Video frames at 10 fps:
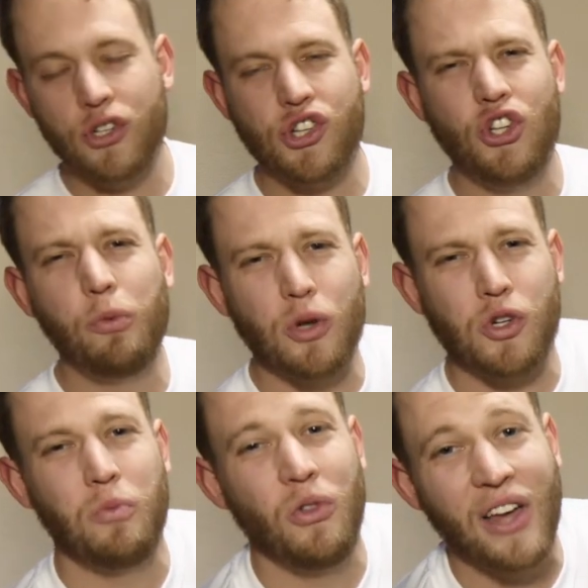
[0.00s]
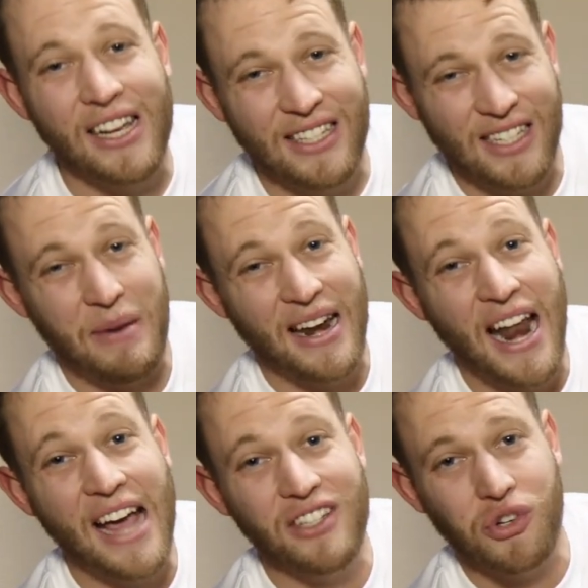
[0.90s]
Super smooth, guys. This is my
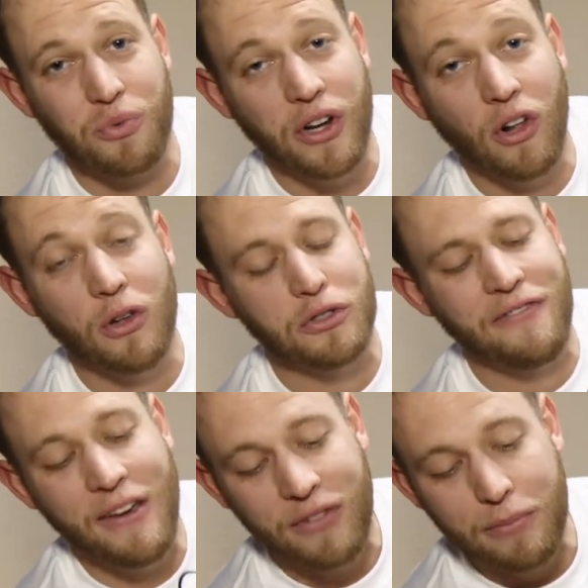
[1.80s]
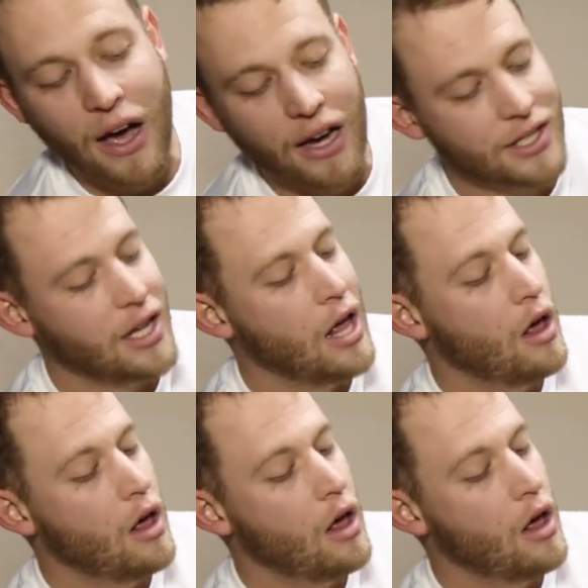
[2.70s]
nicest reel. It was $50.